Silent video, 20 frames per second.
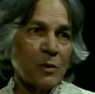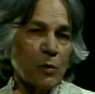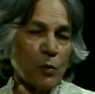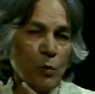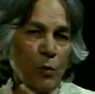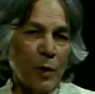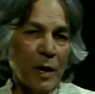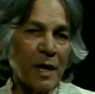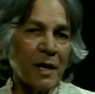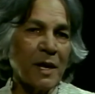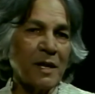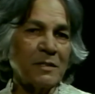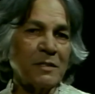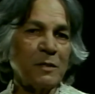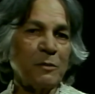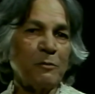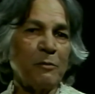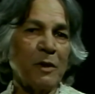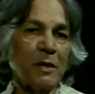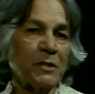whereas
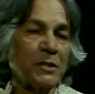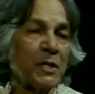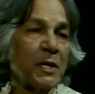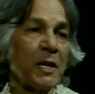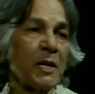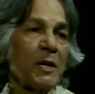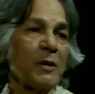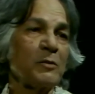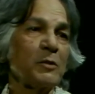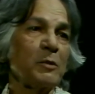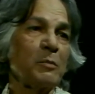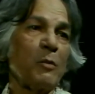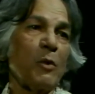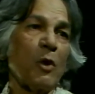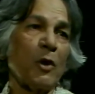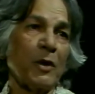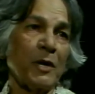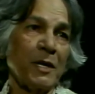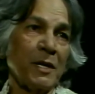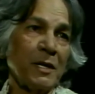the functioning of the
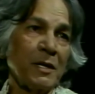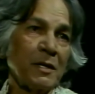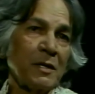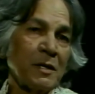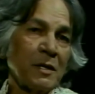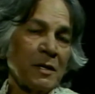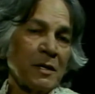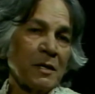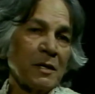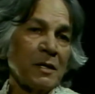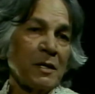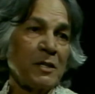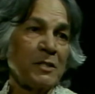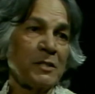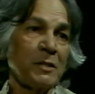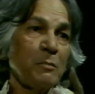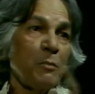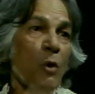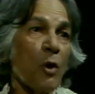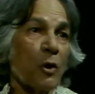body
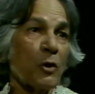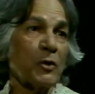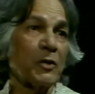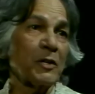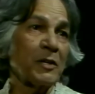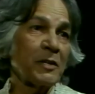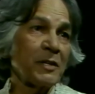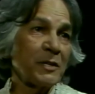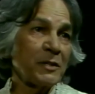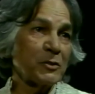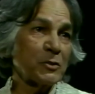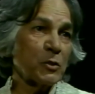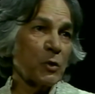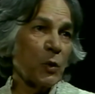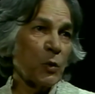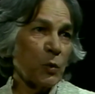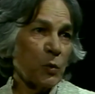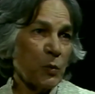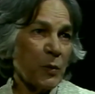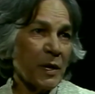is immortal in its
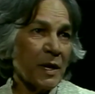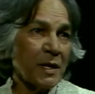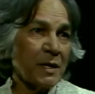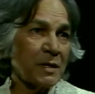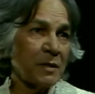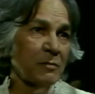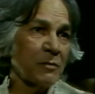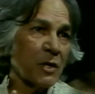own way,